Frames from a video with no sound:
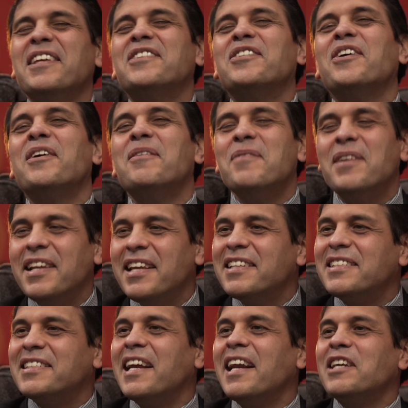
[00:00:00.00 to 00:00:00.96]
determined
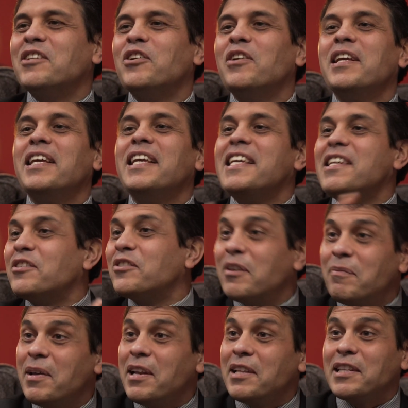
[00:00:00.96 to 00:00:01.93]
is that actually
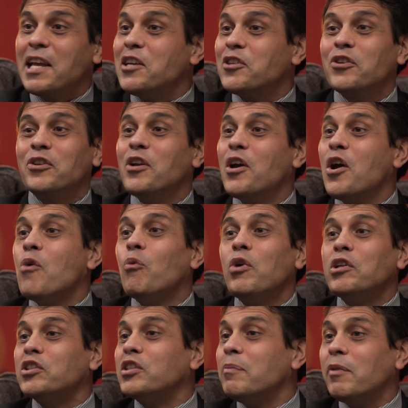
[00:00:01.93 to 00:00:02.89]
Eastern meditation
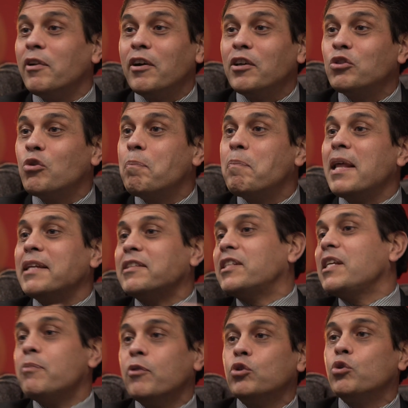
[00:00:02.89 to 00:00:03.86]
was similar to
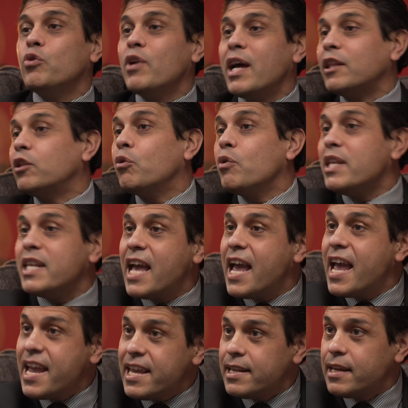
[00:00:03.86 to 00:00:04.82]
placebo, to not doing
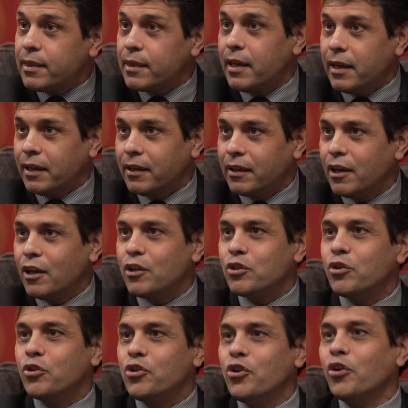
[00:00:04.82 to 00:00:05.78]
anything.
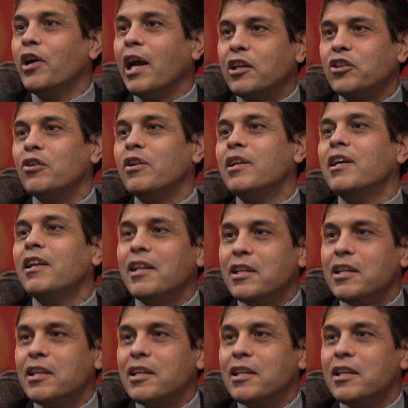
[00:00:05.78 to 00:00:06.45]
So you're actually